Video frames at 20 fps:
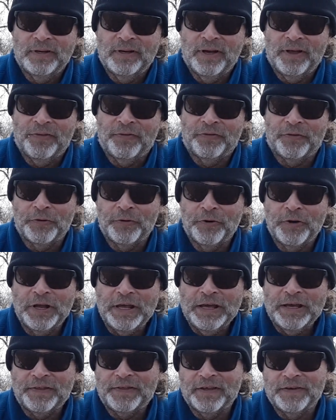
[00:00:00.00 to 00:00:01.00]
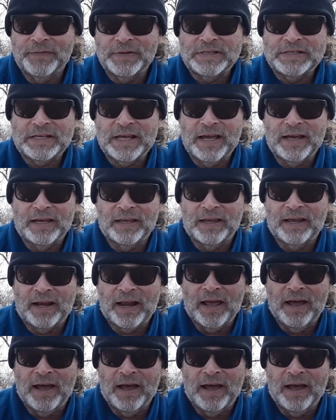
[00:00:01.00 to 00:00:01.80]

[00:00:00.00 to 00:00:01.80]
a 30th of a second at